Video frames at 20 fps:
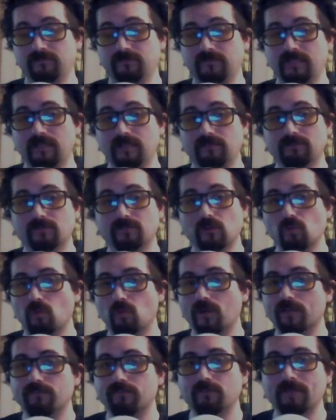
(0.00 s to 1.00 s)
Every
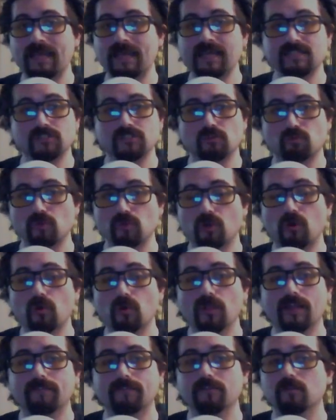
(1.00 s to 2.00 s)
one of them has a role.
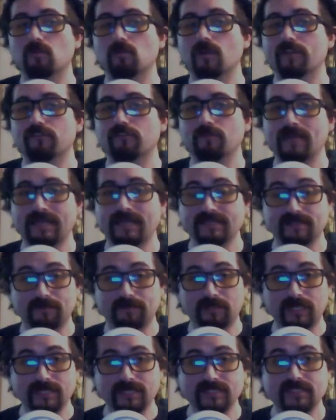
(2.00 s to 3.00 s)
Every one of them has a
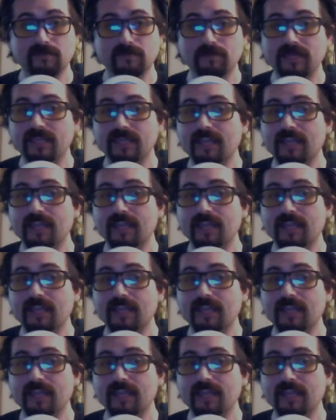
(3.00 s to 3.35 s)
place to be.